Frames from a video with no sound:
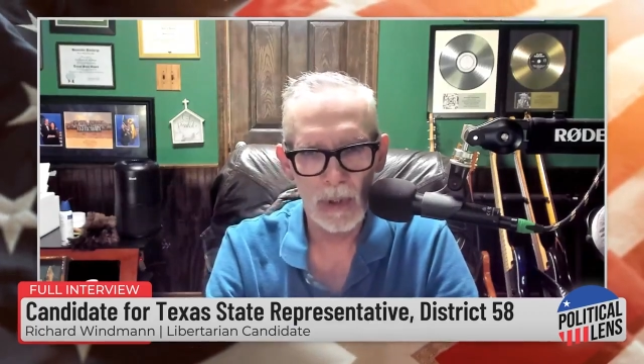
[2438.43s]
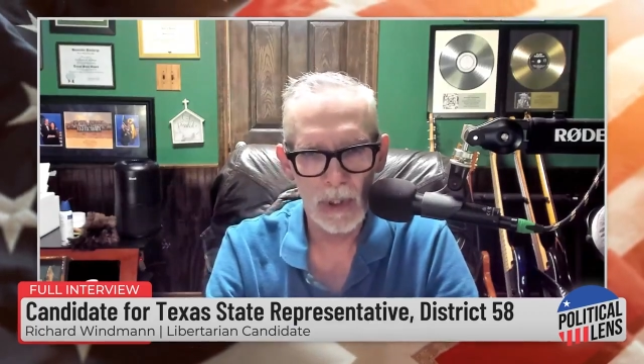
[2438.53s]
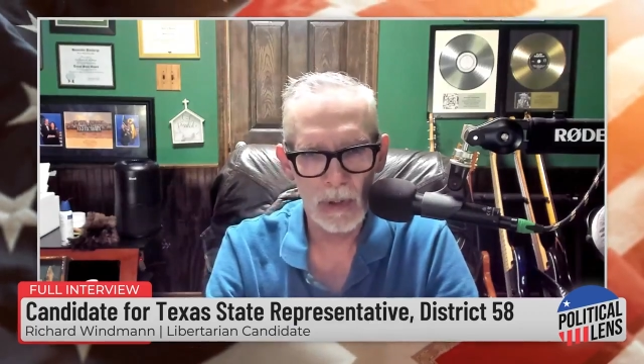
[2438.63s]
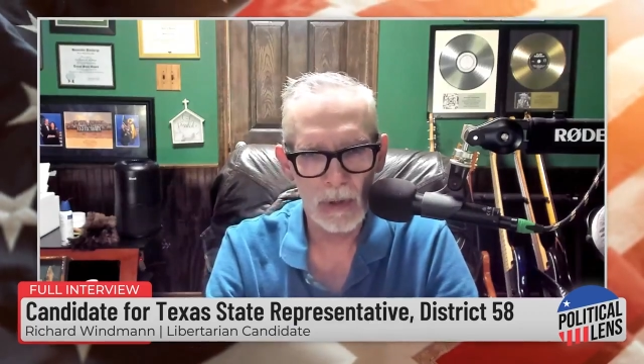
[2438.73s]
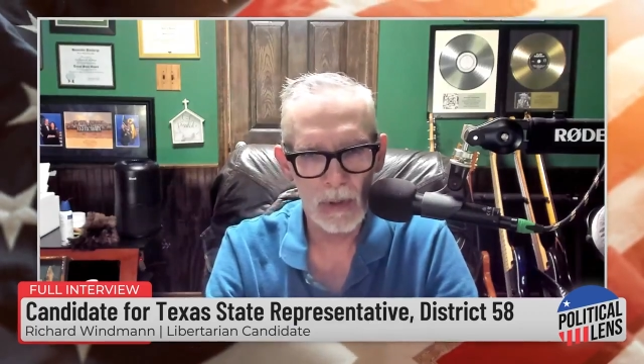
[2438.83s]

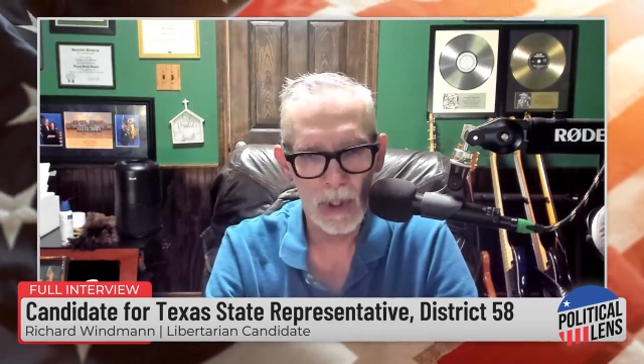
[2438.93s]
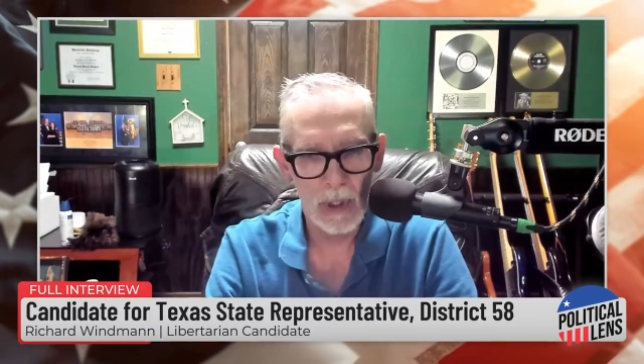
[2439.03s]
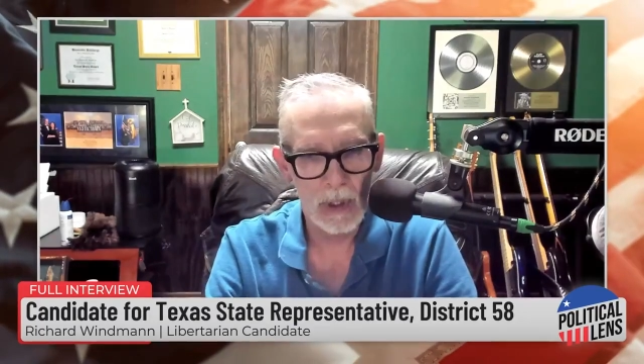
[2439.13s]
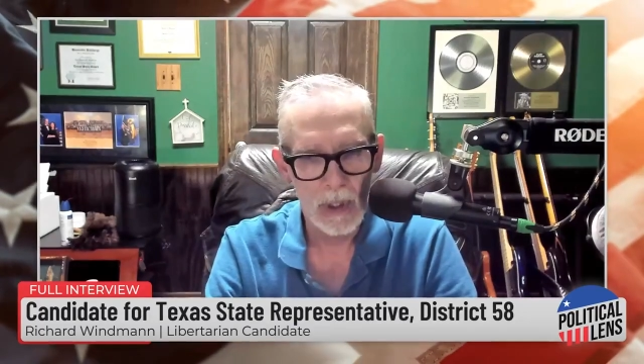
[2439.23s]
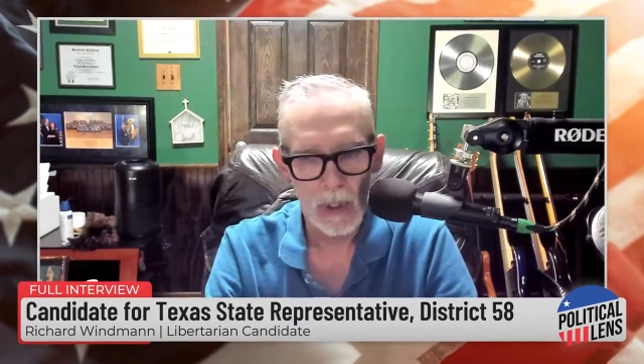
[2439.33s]
And
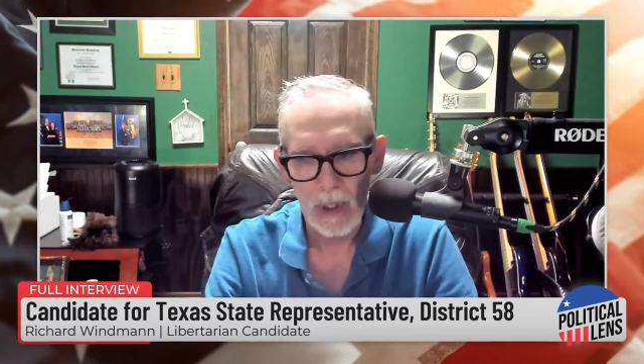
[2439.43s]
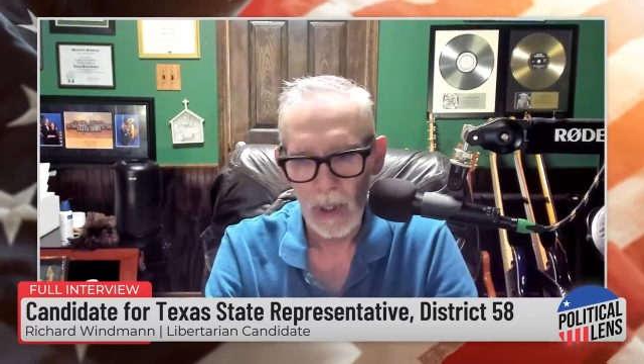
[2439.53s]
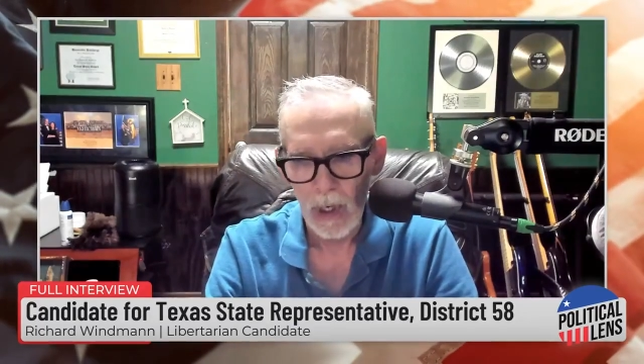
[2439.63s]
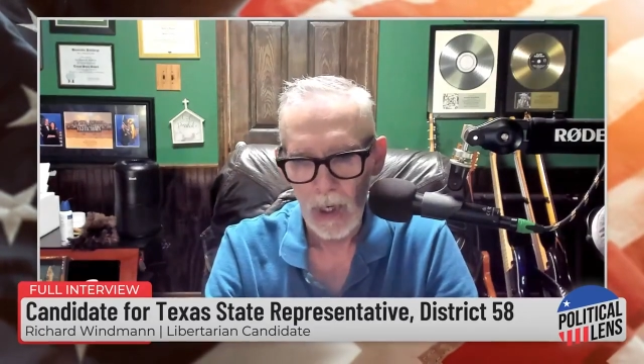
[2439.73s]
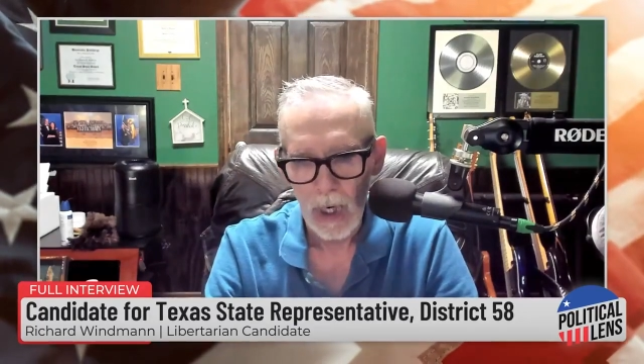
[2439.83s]

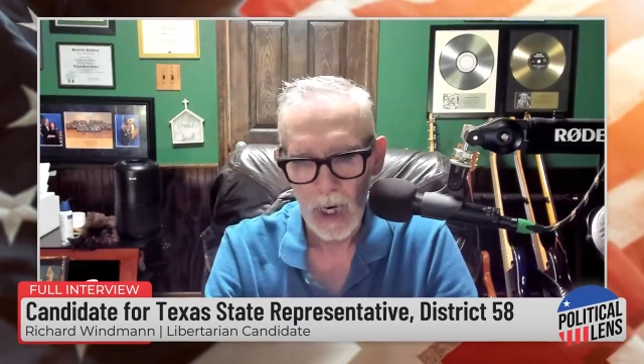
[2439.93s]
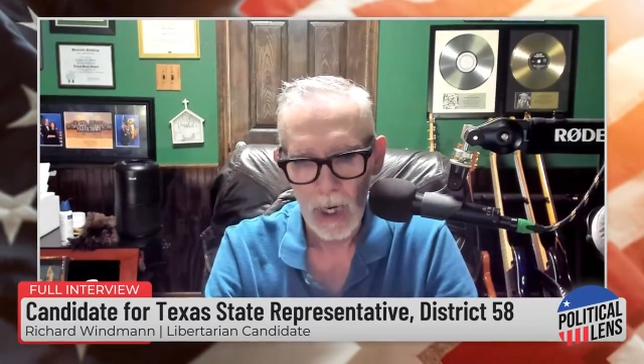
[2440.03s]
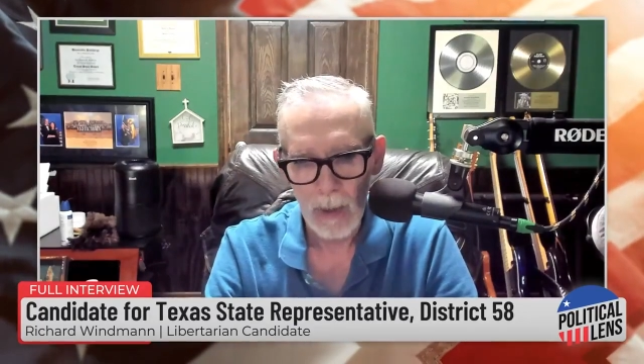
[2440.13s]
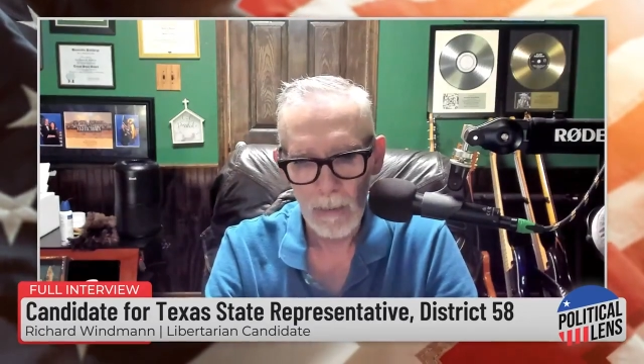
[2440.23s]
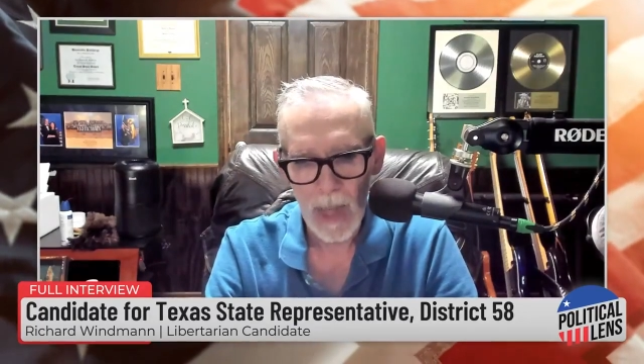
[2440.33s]

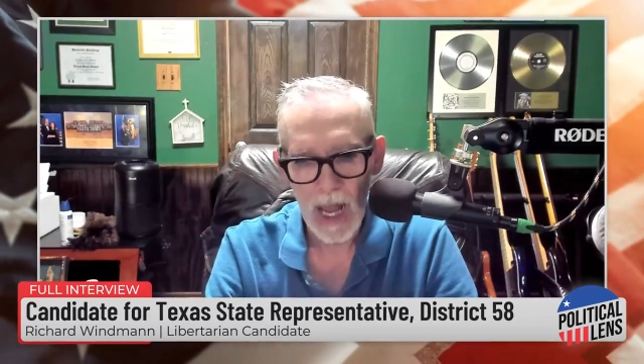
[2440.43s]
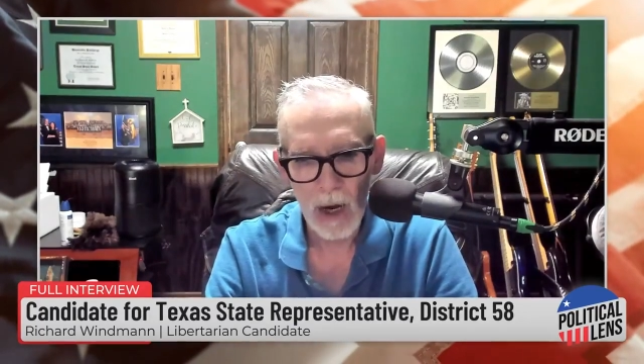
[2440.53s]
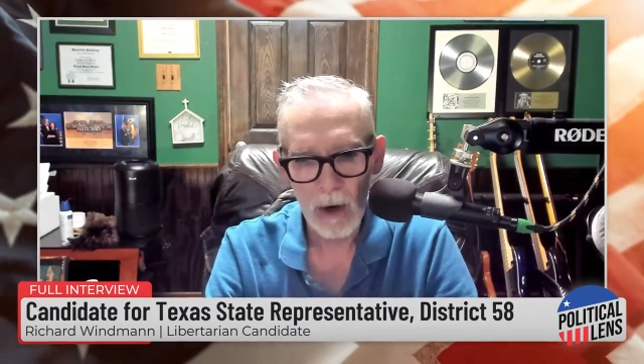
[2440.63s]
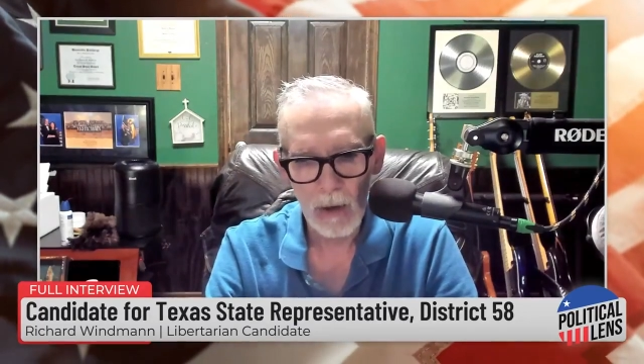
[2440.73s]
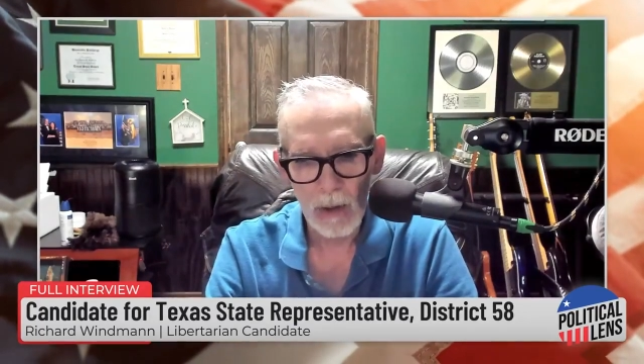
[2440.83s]

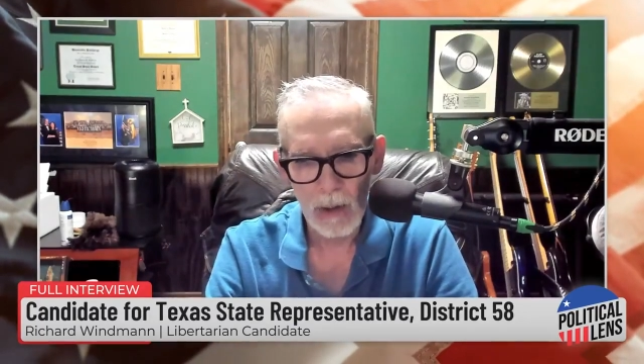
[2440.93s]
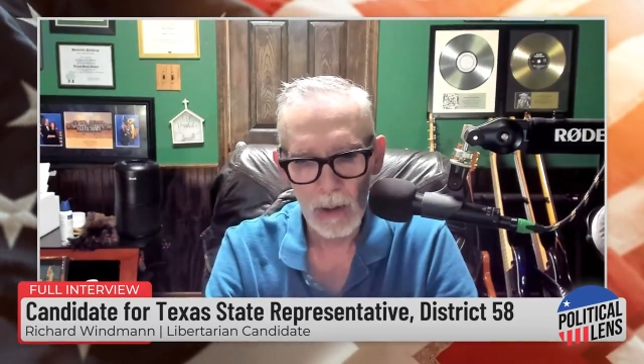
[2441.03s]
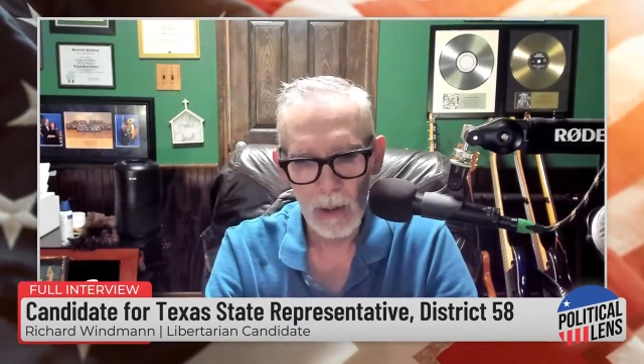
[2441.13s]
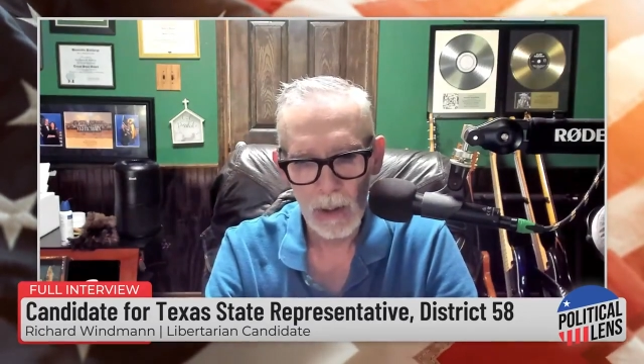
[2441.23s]
our